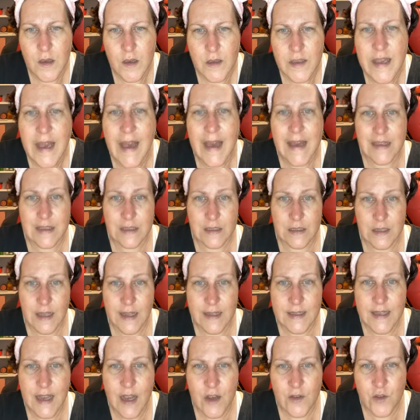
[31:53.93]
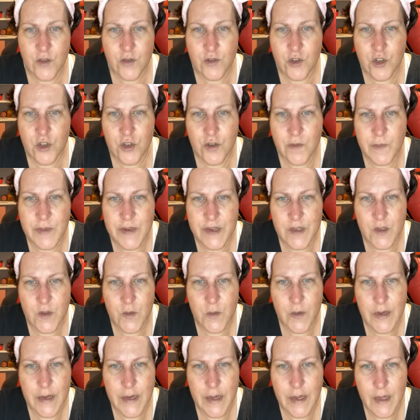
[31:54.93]
yes, that's how you should be
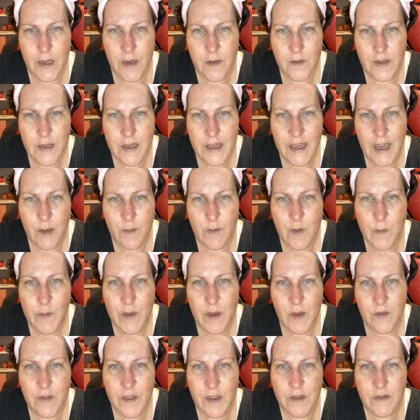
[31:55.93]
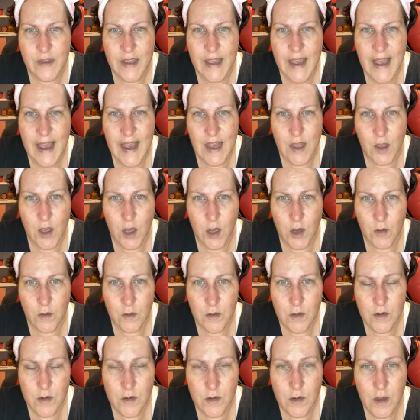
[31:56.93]
doing it. The chamomile, then the
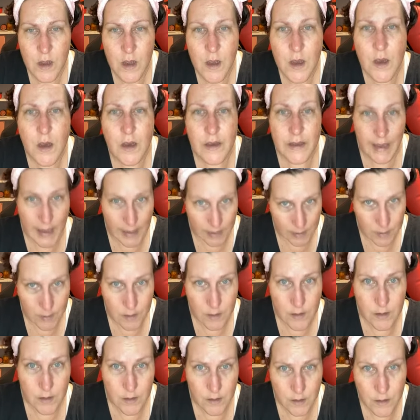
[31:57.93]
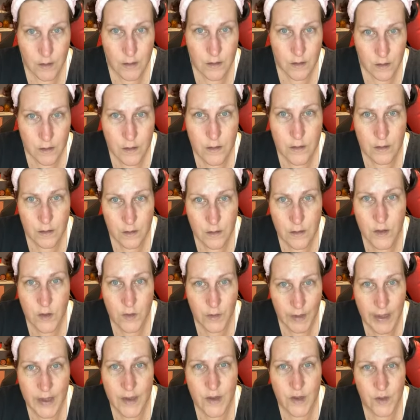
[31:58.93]
aloe. Yes, you
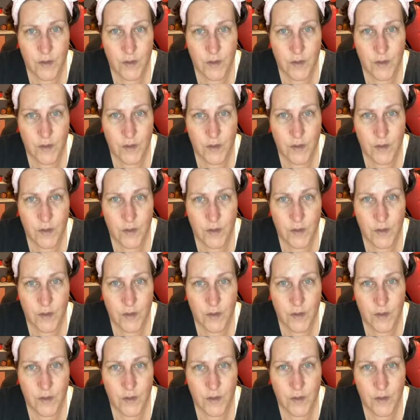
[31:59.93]
can